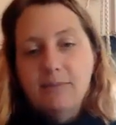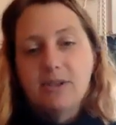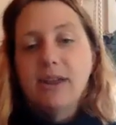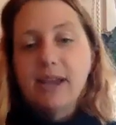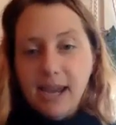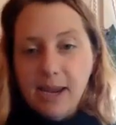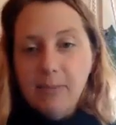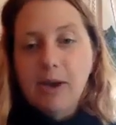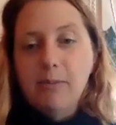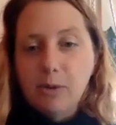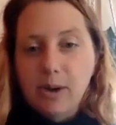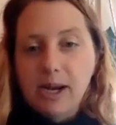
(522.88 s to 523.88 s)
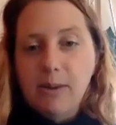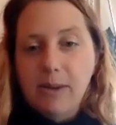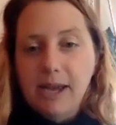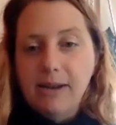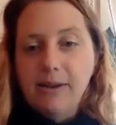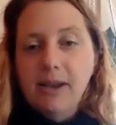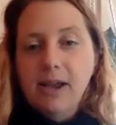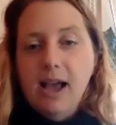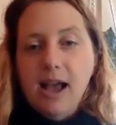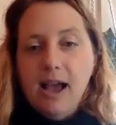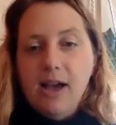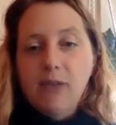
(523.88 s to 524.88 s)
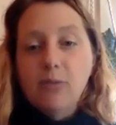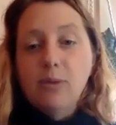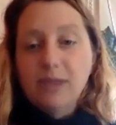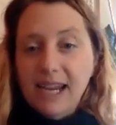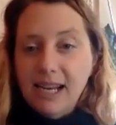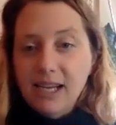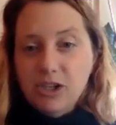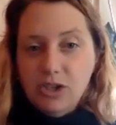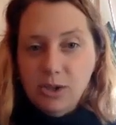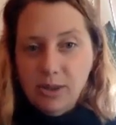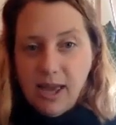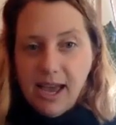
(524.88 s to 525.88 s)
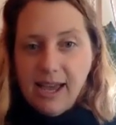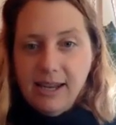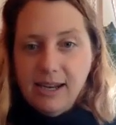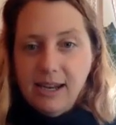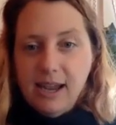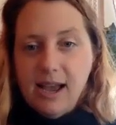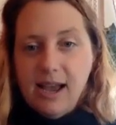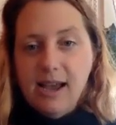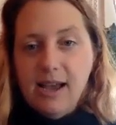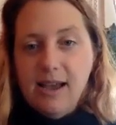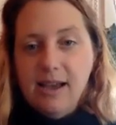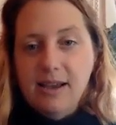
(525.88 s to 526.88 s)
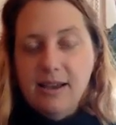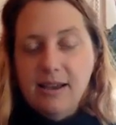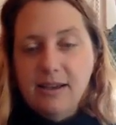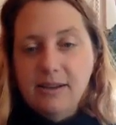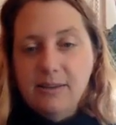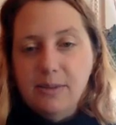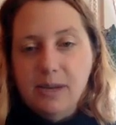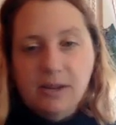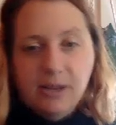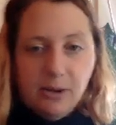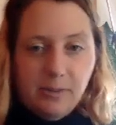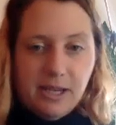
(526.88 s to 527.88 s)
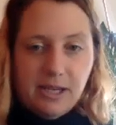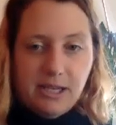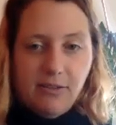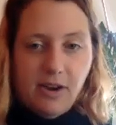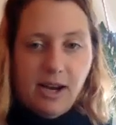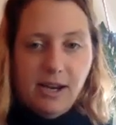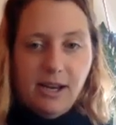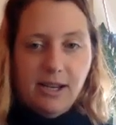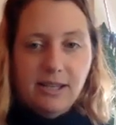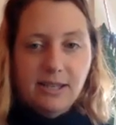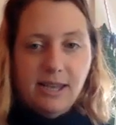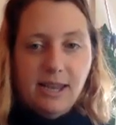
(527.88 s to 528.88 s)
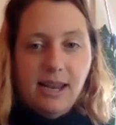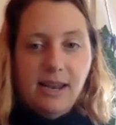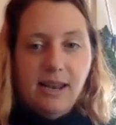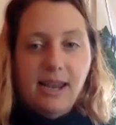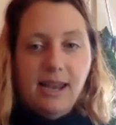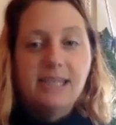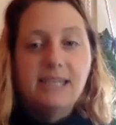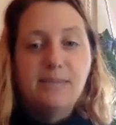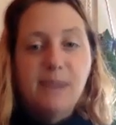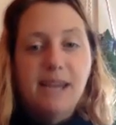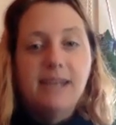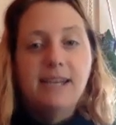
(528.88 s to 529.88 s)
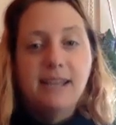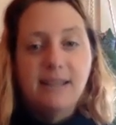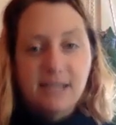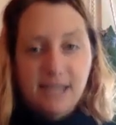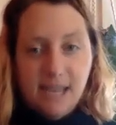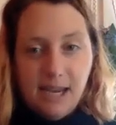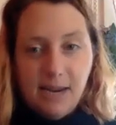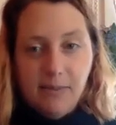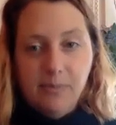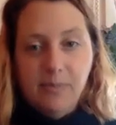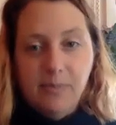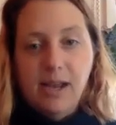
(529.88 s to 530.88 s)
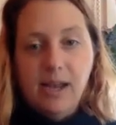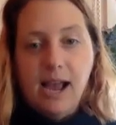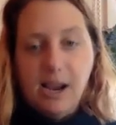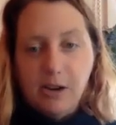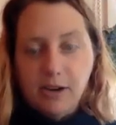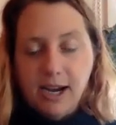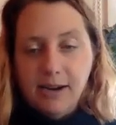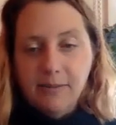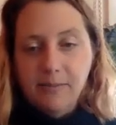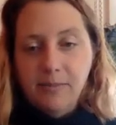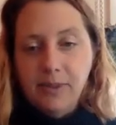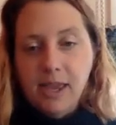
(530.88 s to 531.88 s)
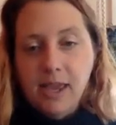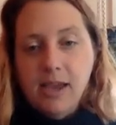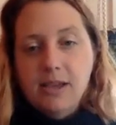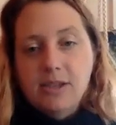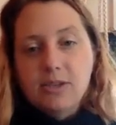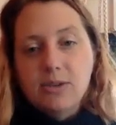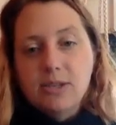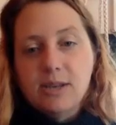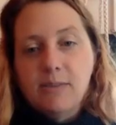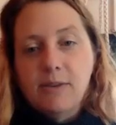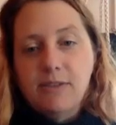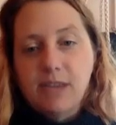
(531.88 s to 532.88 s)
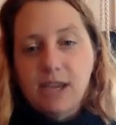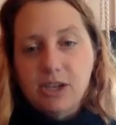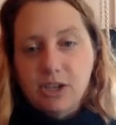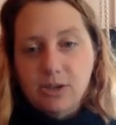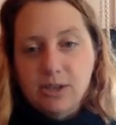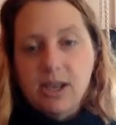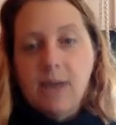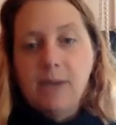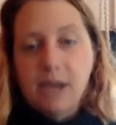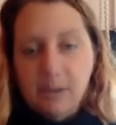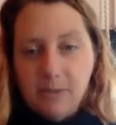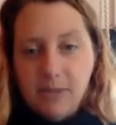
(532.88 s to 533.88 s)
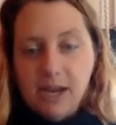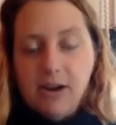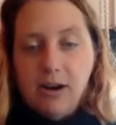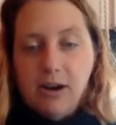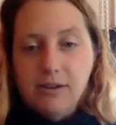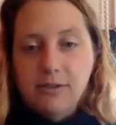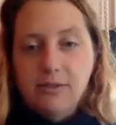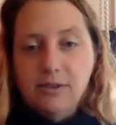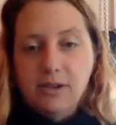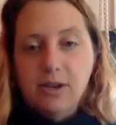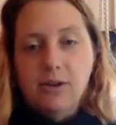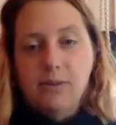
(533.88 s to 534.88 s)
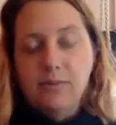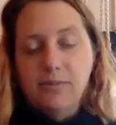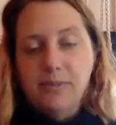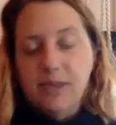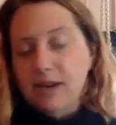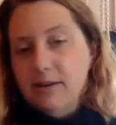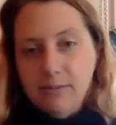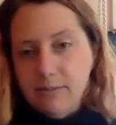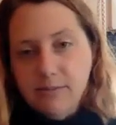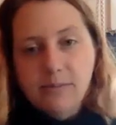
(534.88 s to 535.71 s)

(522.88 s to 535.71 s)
So that came up quite a bit. Related to that, but a little bit different, is in expanding the team and hiring. So some of the issues coming up there are, and